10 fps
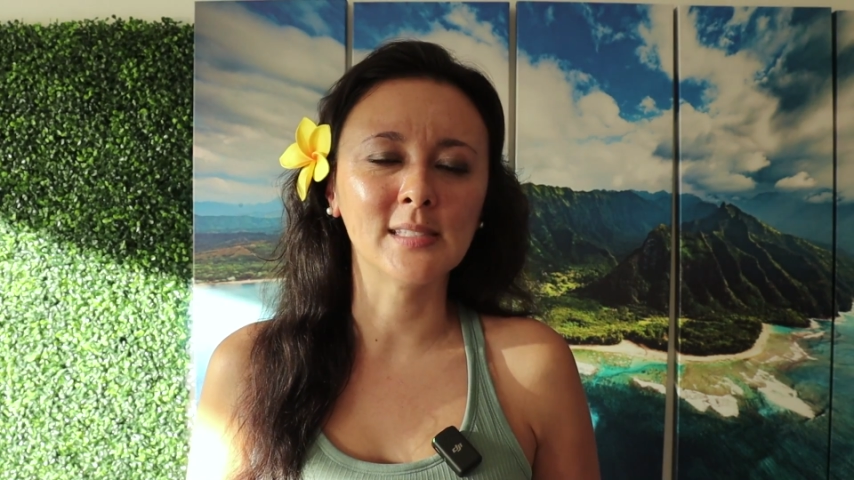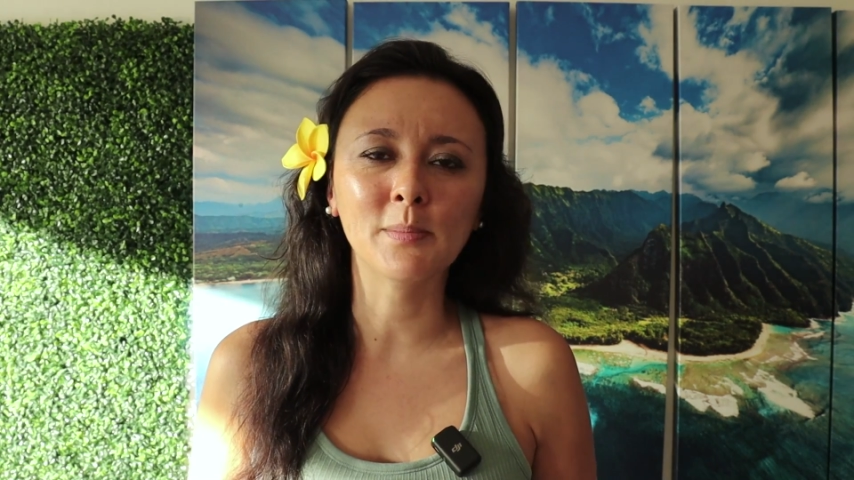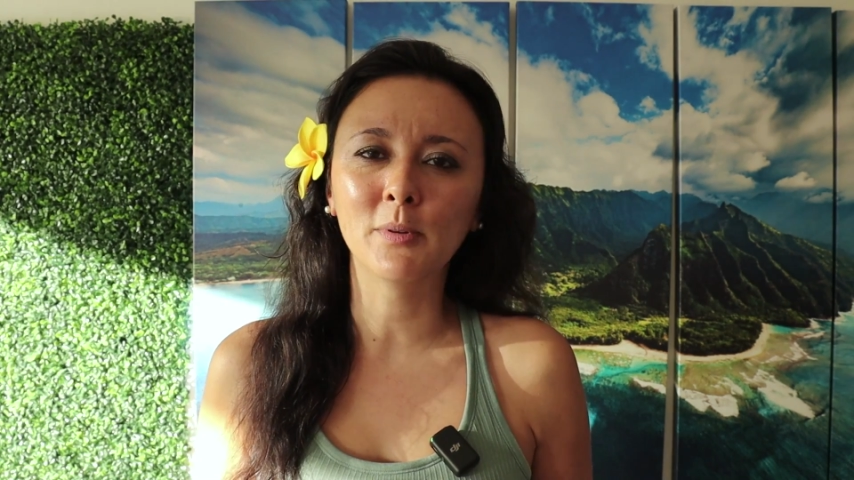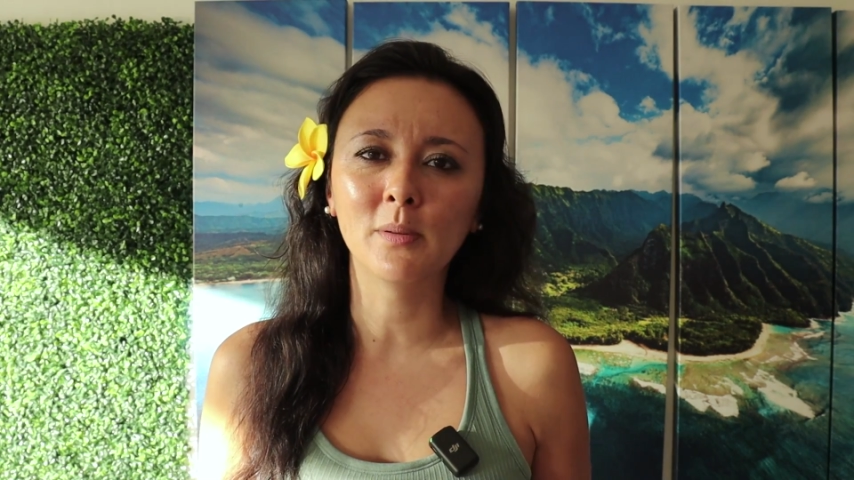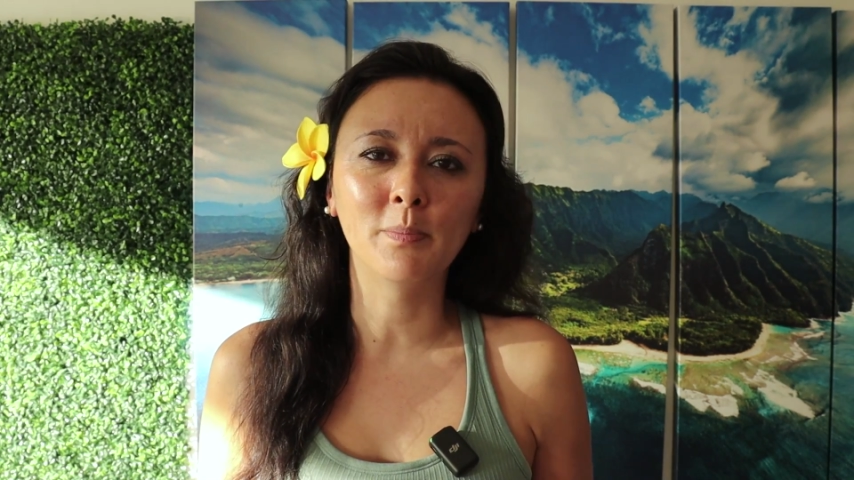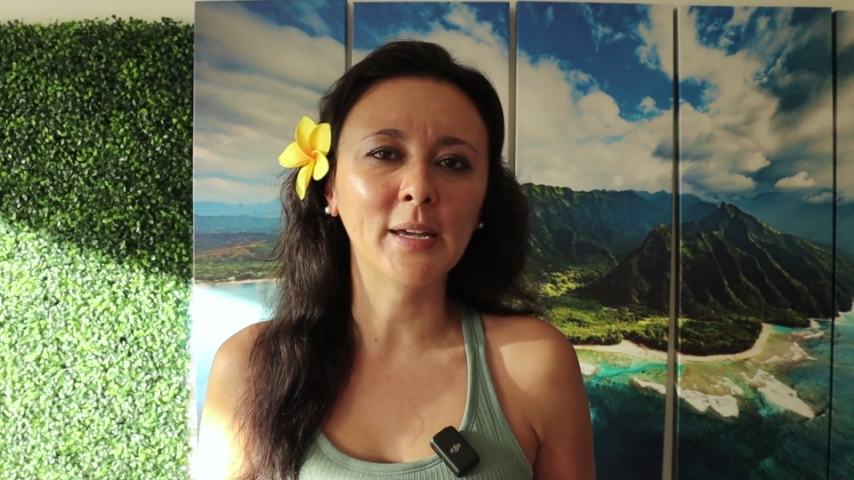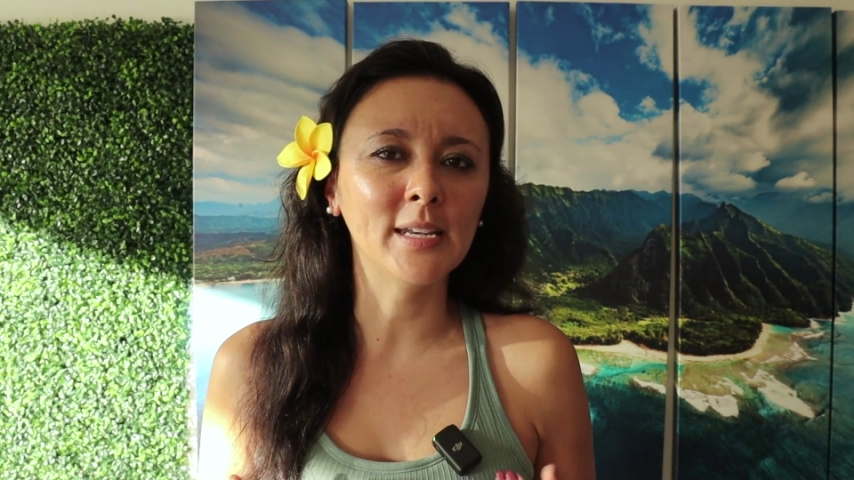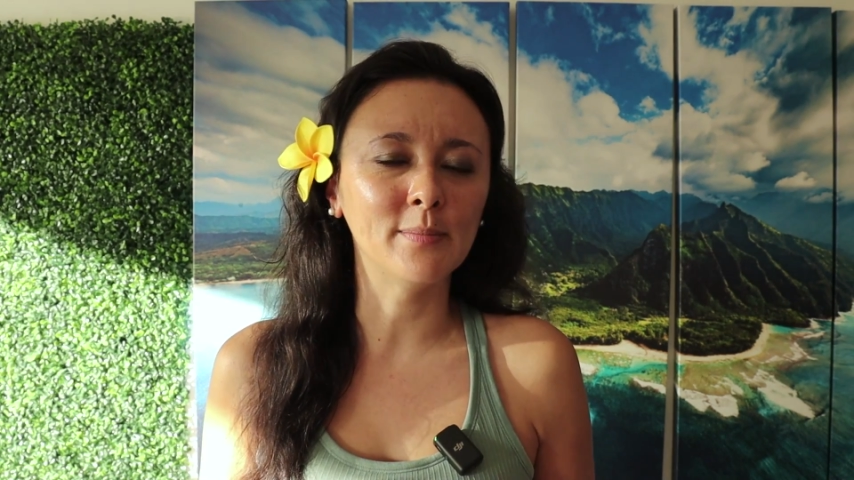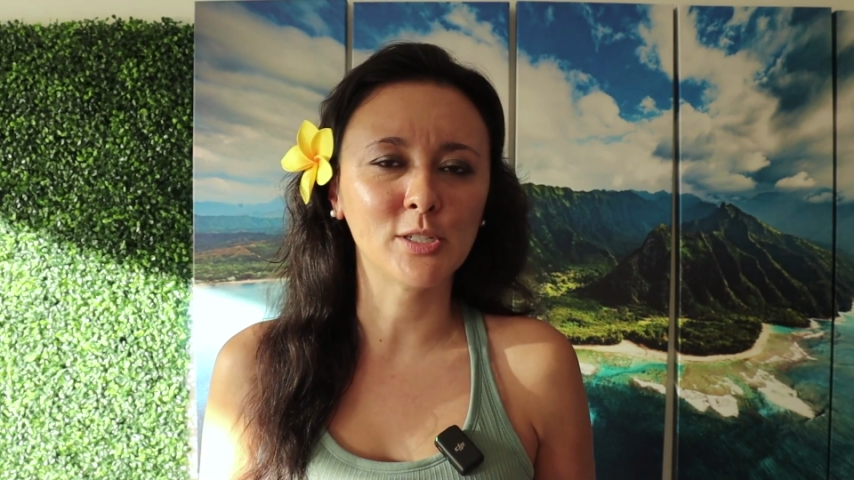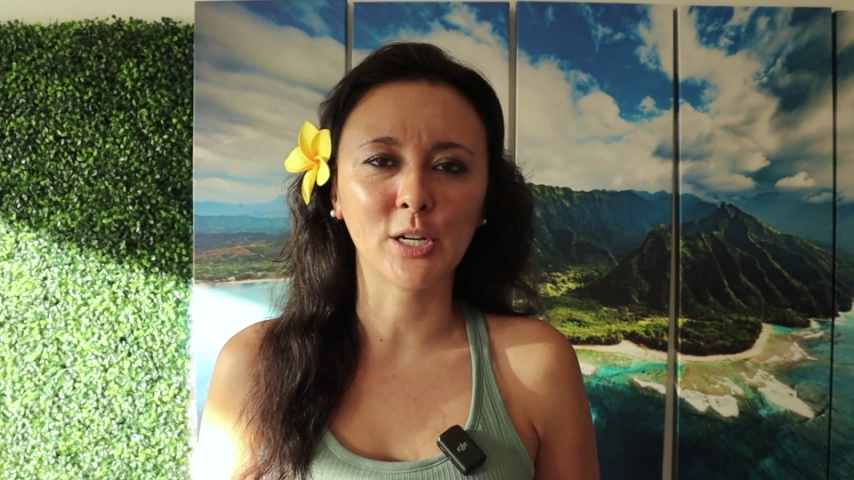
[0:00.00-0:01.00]
simple
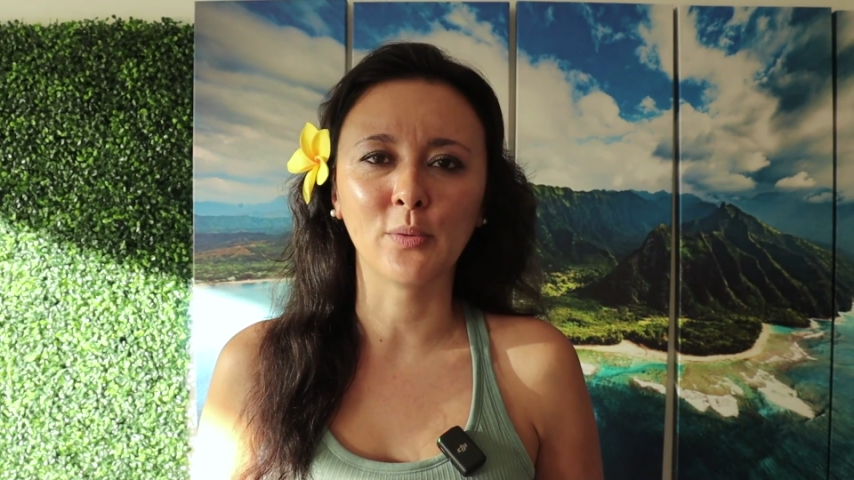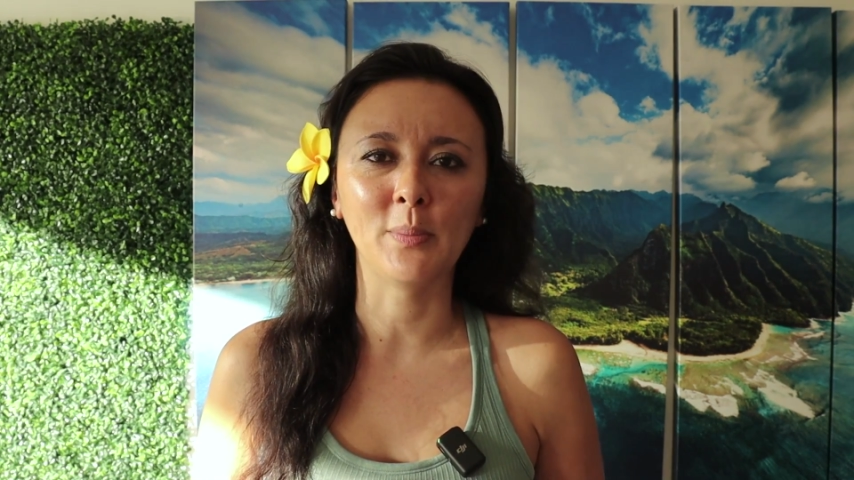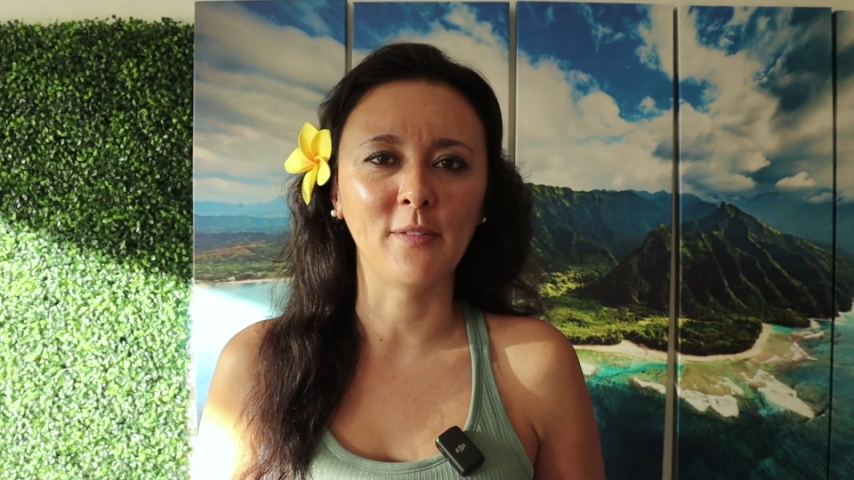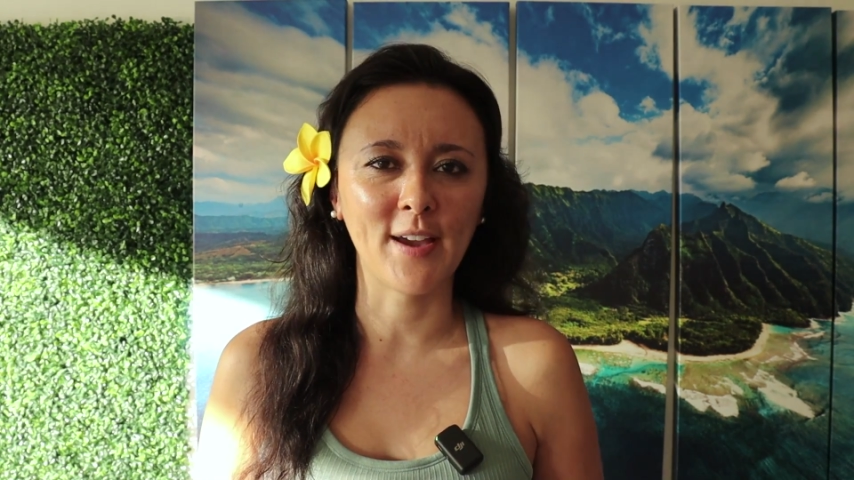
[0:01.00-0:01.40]
button-up shirt would be